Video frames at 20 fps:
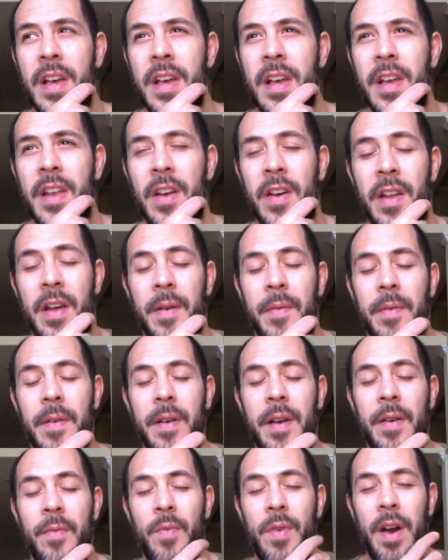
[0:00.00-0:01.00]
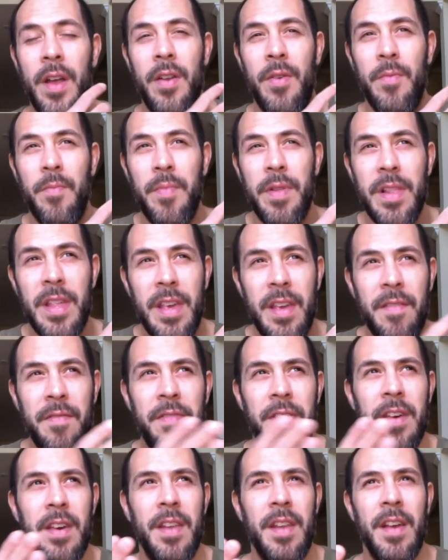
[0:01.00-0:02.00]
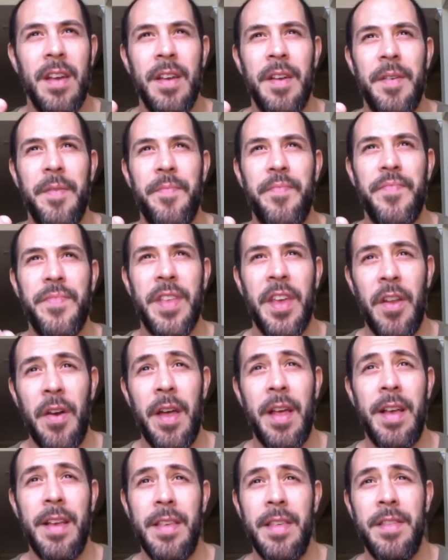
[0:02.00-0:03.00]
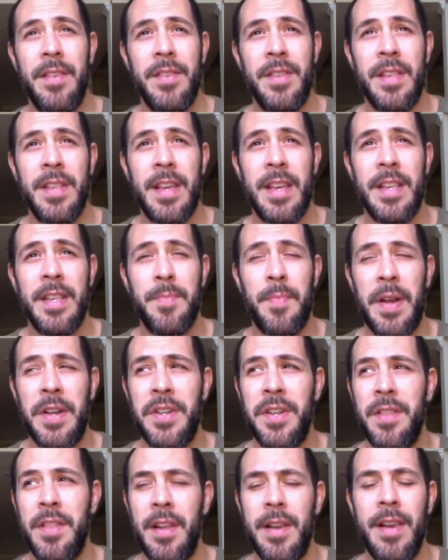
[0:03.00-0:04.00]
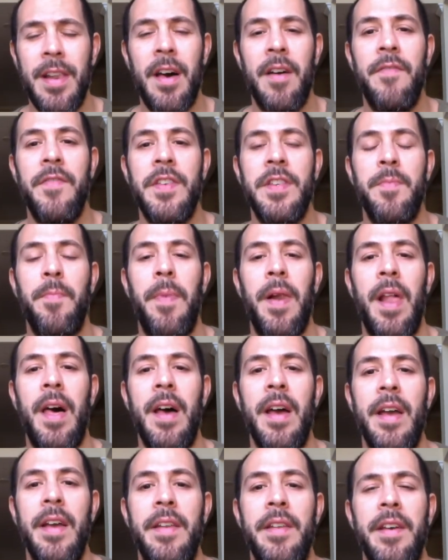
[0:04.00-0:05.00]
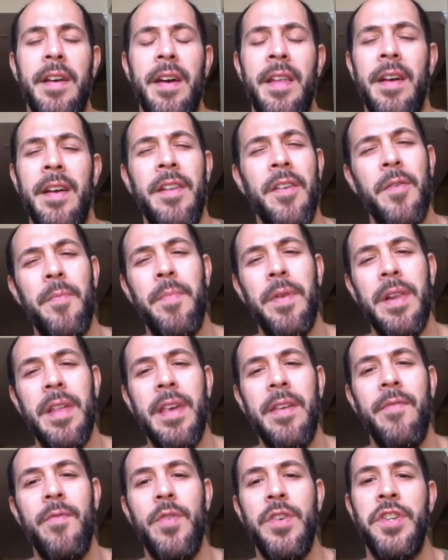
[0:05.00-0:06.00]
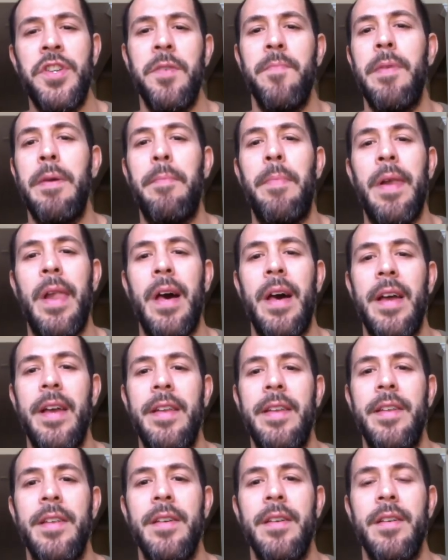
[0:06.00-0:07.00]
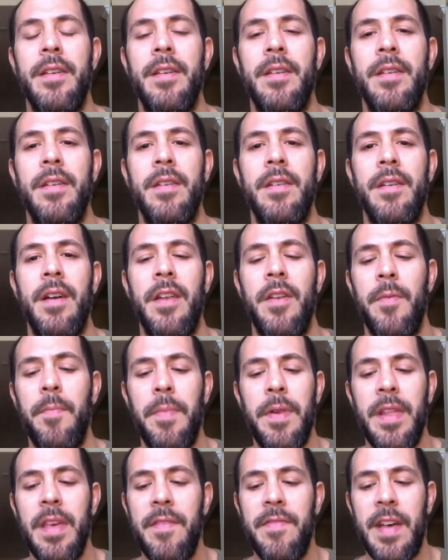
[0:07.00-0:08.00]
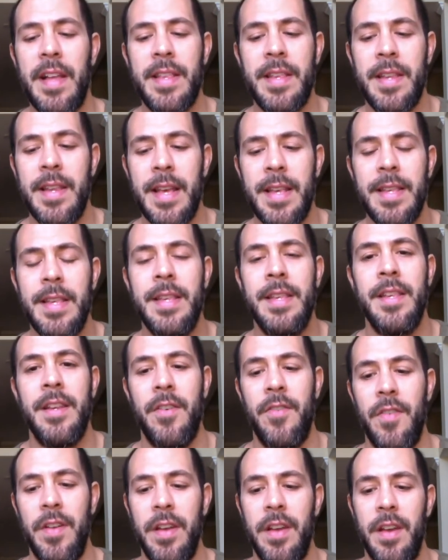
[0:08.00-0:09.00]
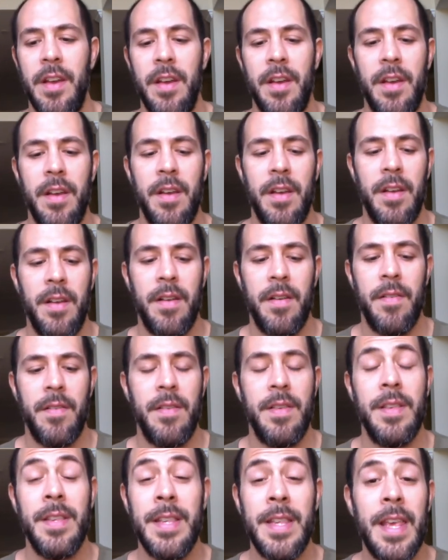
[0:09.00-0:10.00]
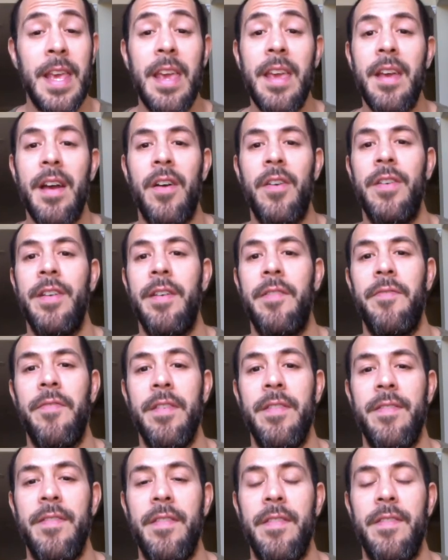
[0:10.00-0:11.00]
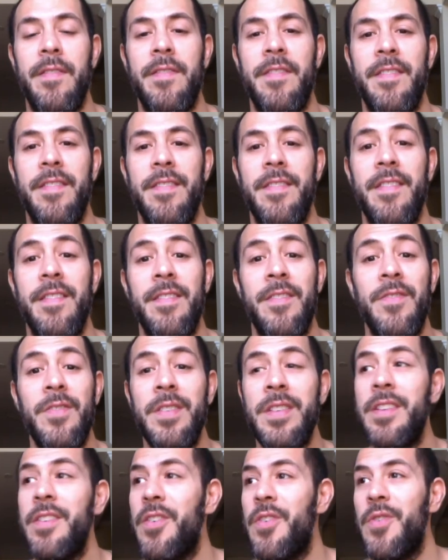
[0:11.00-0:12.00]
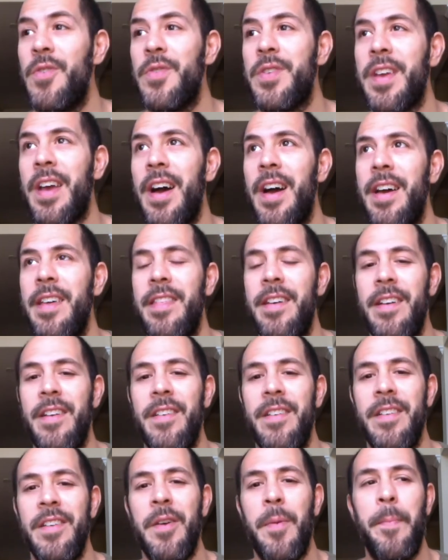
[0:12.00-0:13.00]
And I don't believe that, there's this expression that love is blind. And I don't believe we should be blind. I don't believe that's necessary. See our differences. There is an old guy there.